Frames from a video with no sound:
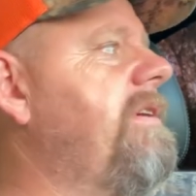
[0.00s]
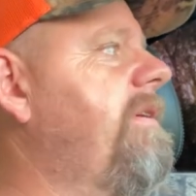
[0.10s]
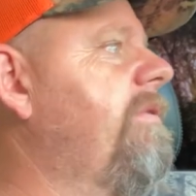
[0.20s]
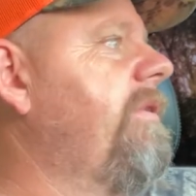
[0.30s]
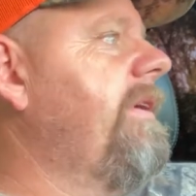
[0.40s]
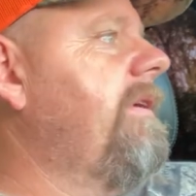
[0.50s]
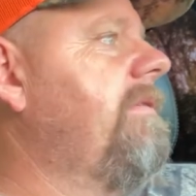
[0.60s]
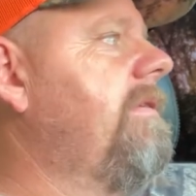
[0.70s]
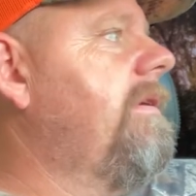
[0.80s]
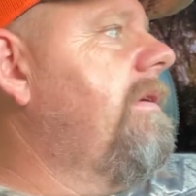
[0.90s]
He really
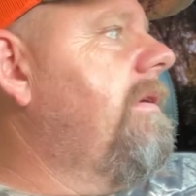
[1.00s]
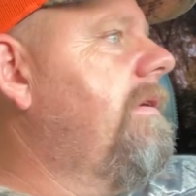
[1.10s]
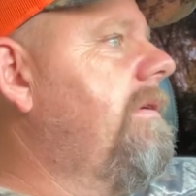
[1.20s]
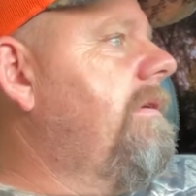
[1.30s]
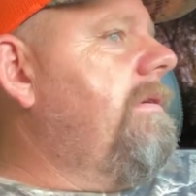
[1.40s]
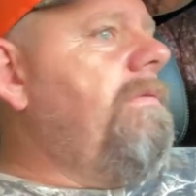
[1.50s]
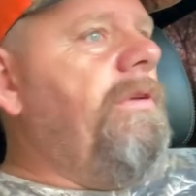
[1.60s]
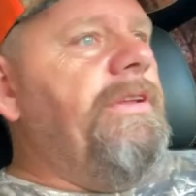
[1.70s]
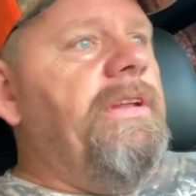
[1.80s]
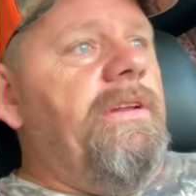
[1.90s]

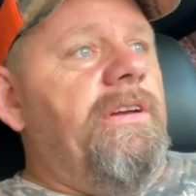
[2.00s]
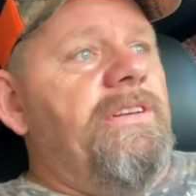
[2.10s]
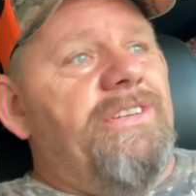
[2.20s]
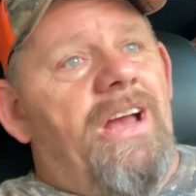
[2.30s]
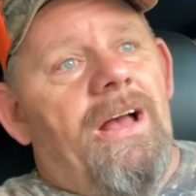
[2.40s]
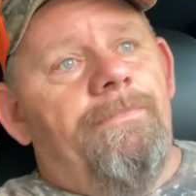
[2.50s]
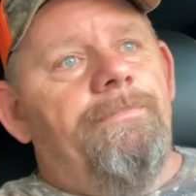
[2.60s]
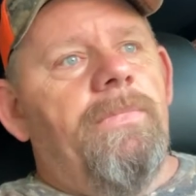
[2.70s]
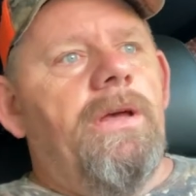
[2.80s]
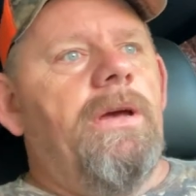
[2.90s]
did a good job.
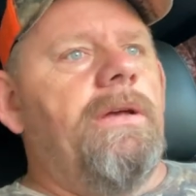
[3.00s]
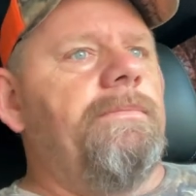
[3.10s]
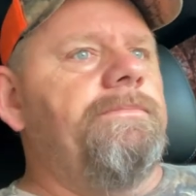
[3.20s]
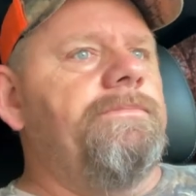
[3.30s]
I